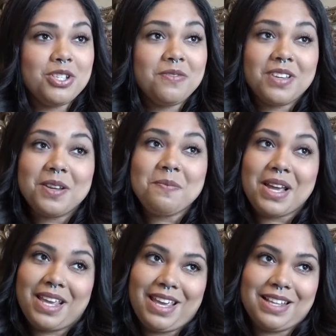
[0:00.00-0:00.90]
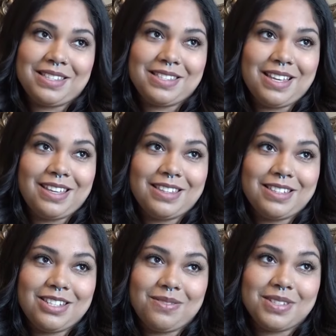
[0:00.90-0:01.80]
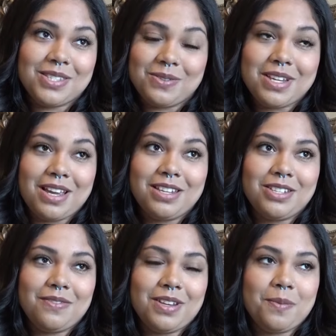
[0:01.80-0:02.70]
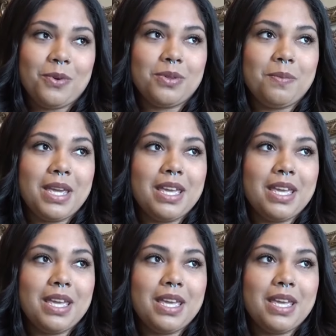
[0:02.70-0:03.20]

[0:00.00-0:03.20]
she fit in my hands. Like she was so tiny, she fit in both of my